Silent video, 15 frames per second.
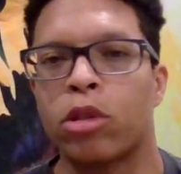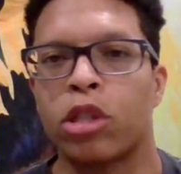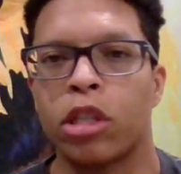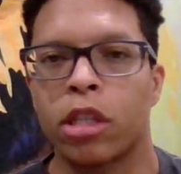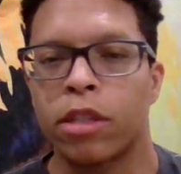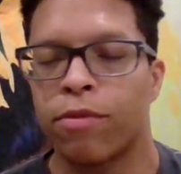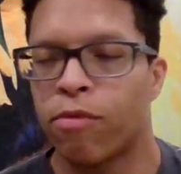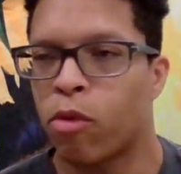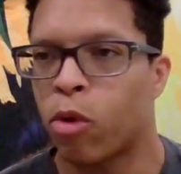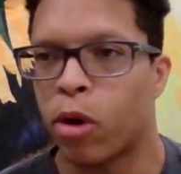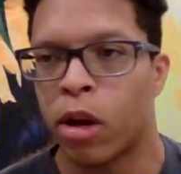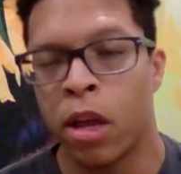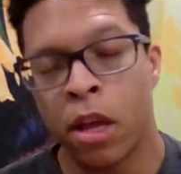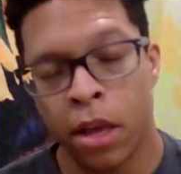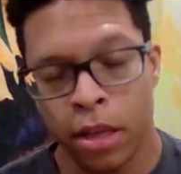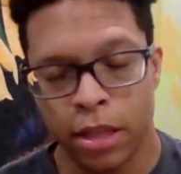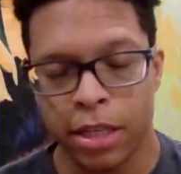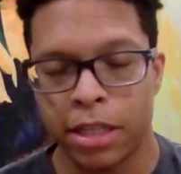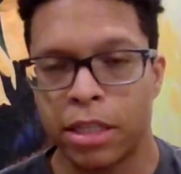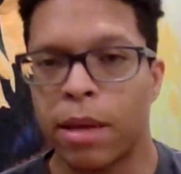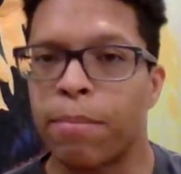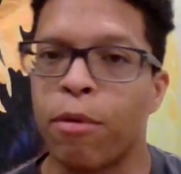just for the
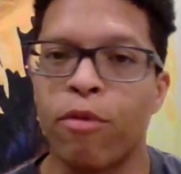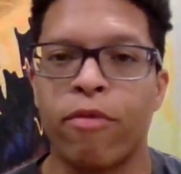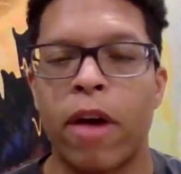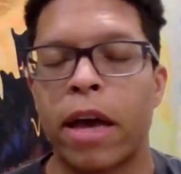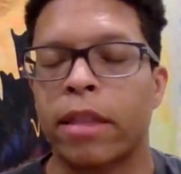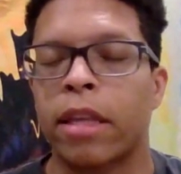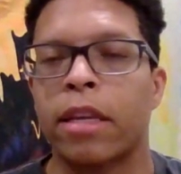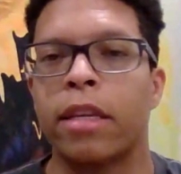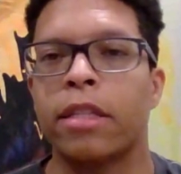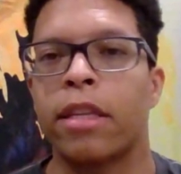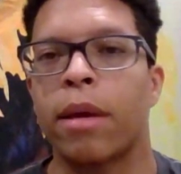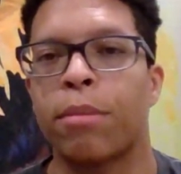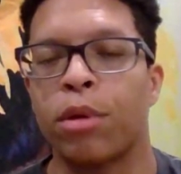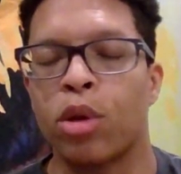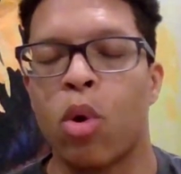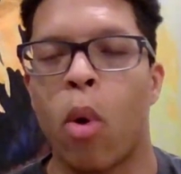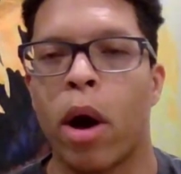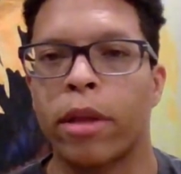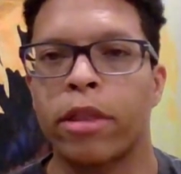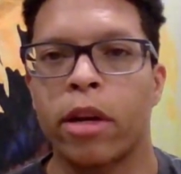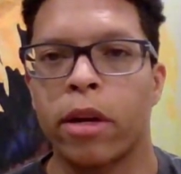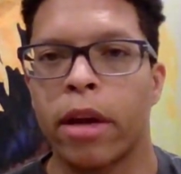simple fact that he's able to go
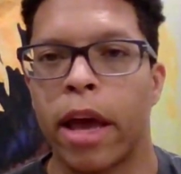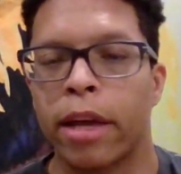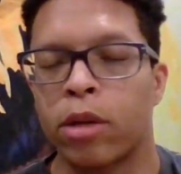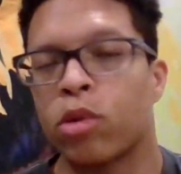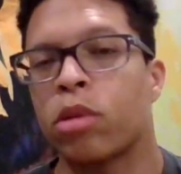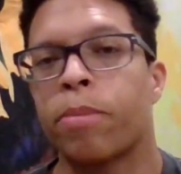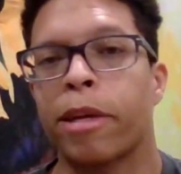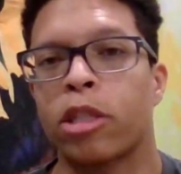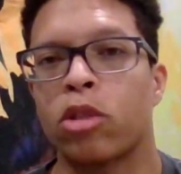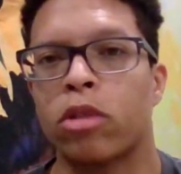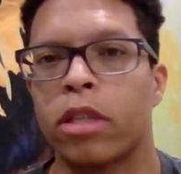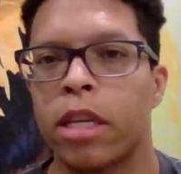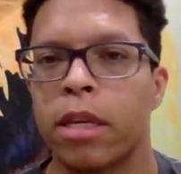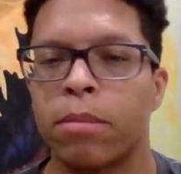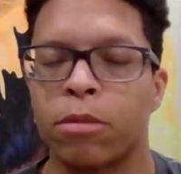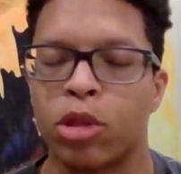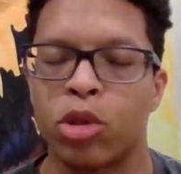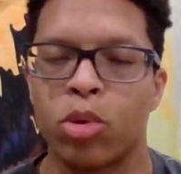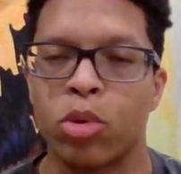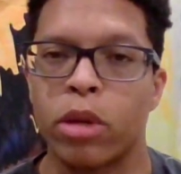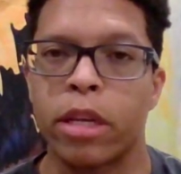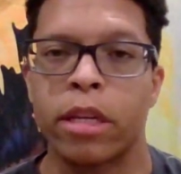out there and handle special teams
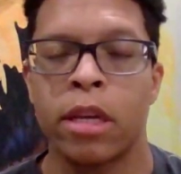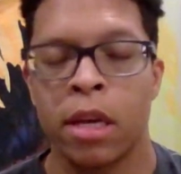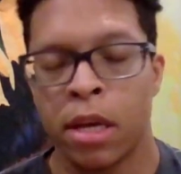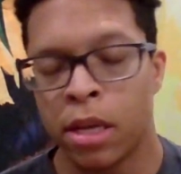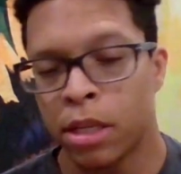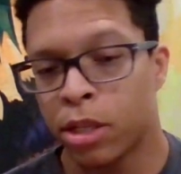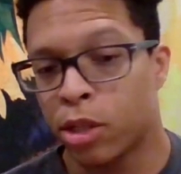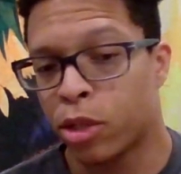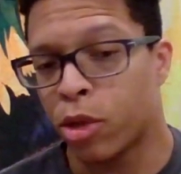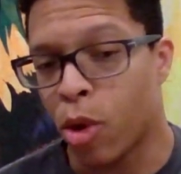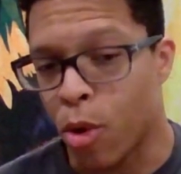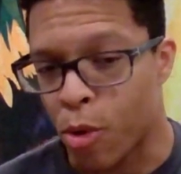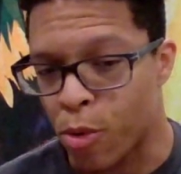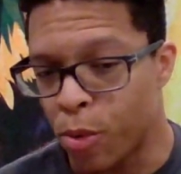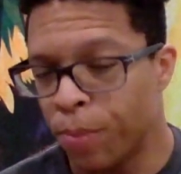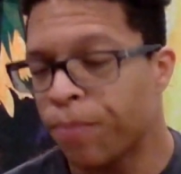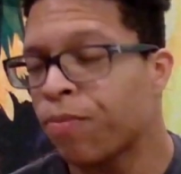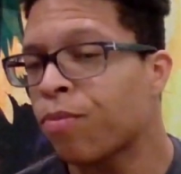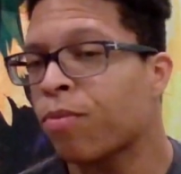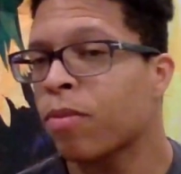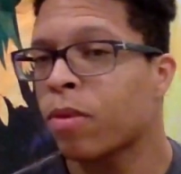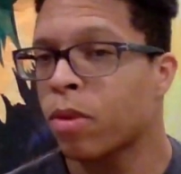duty. So
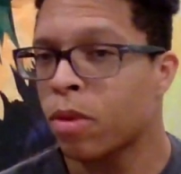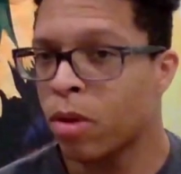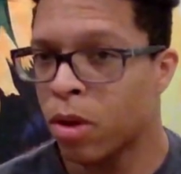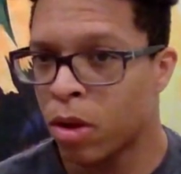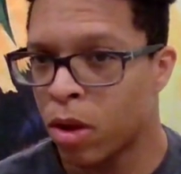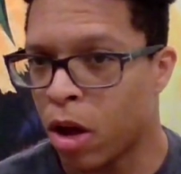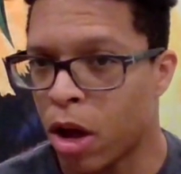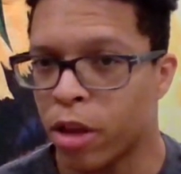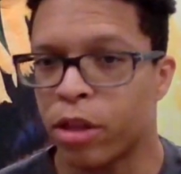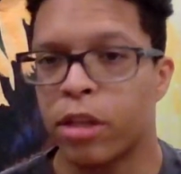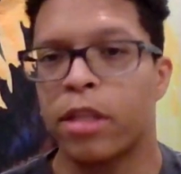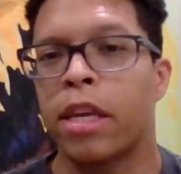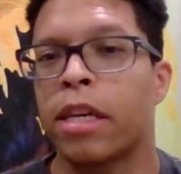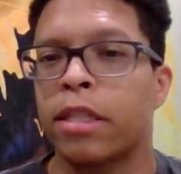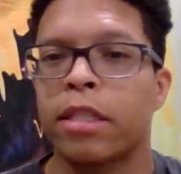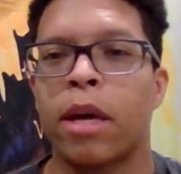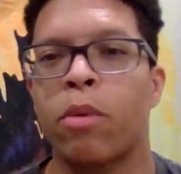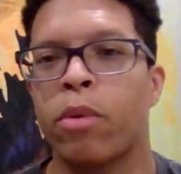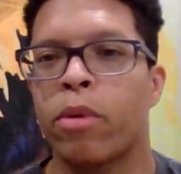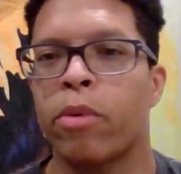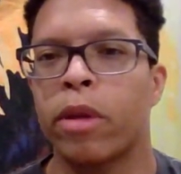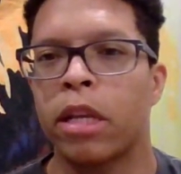other things that
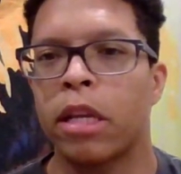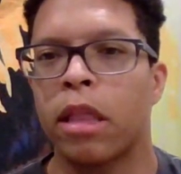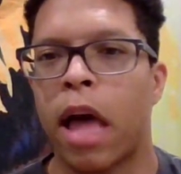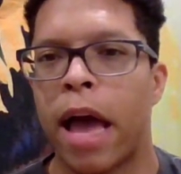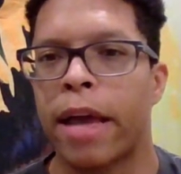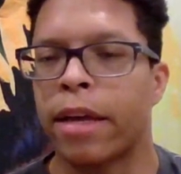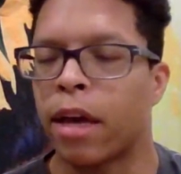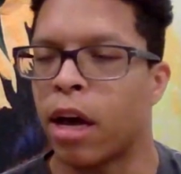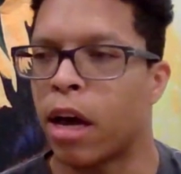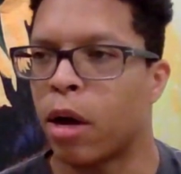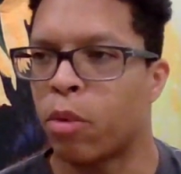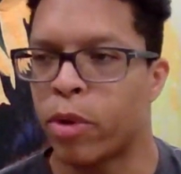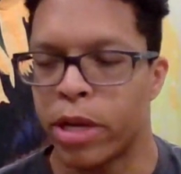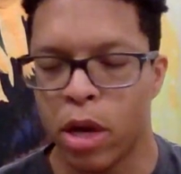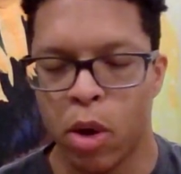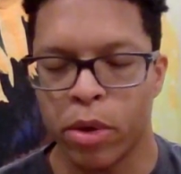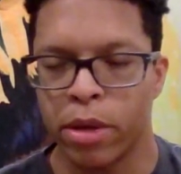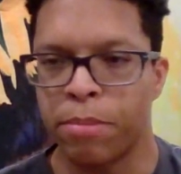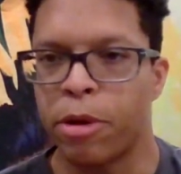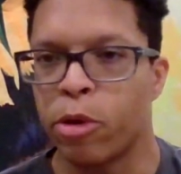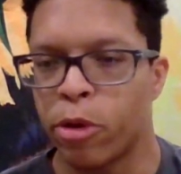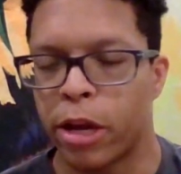we really like. Uh, we know he
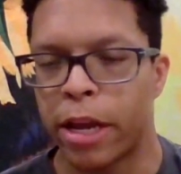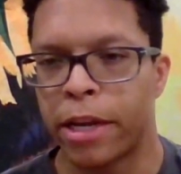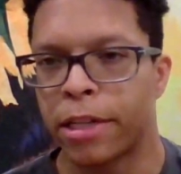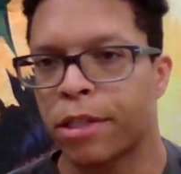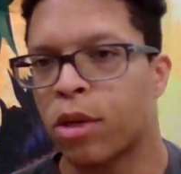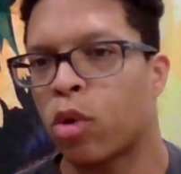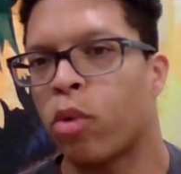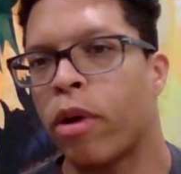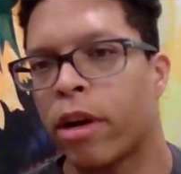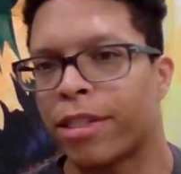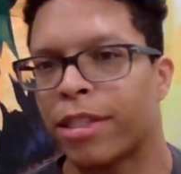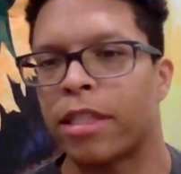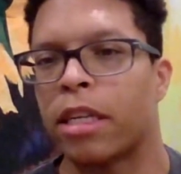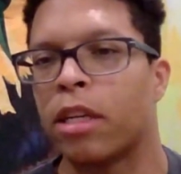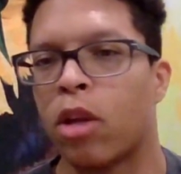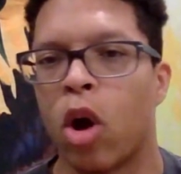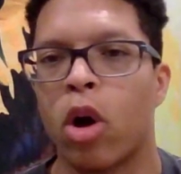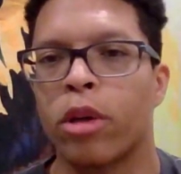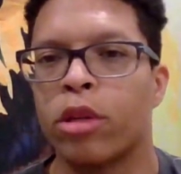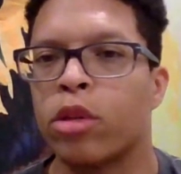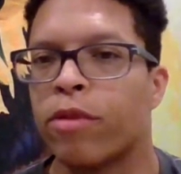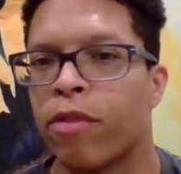began his career at Seton
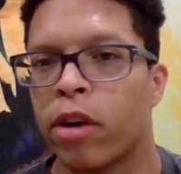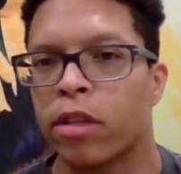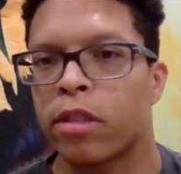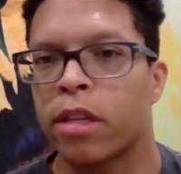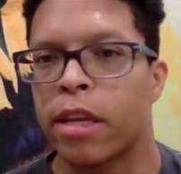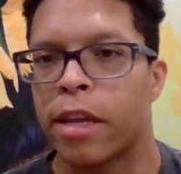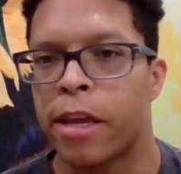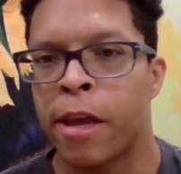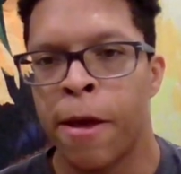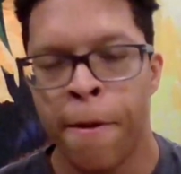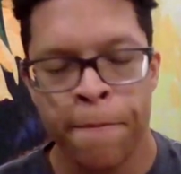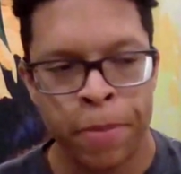Hall University.